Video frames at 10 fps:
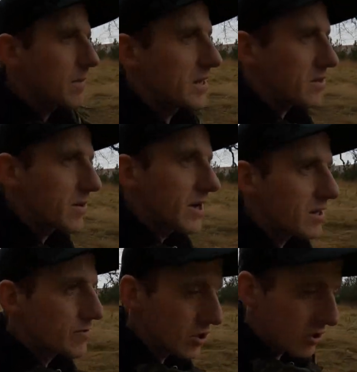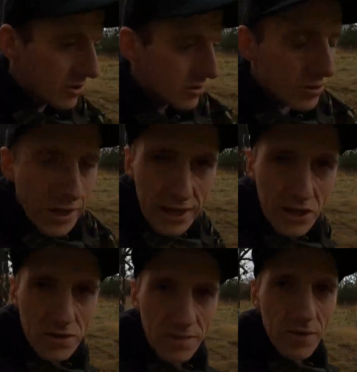It's quite an obscure
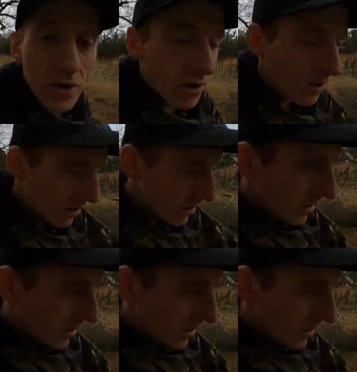location for